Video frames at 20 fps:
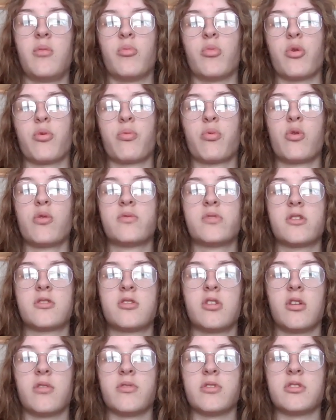but it proves
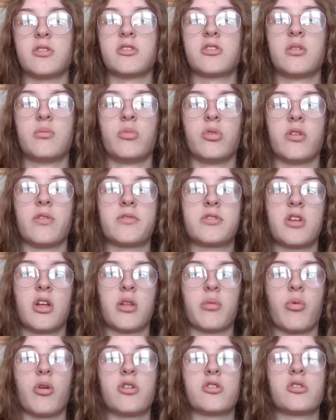itself as a symbol of
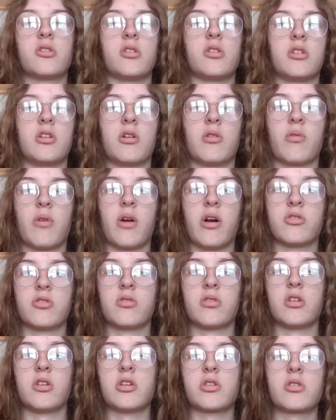celebration and year-round
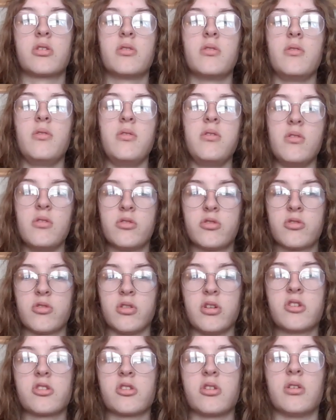
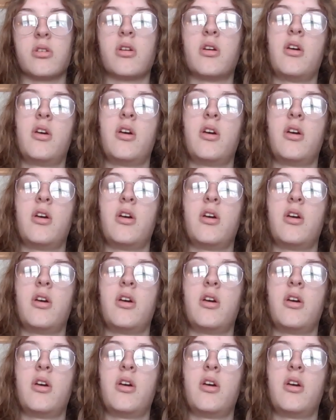tradition,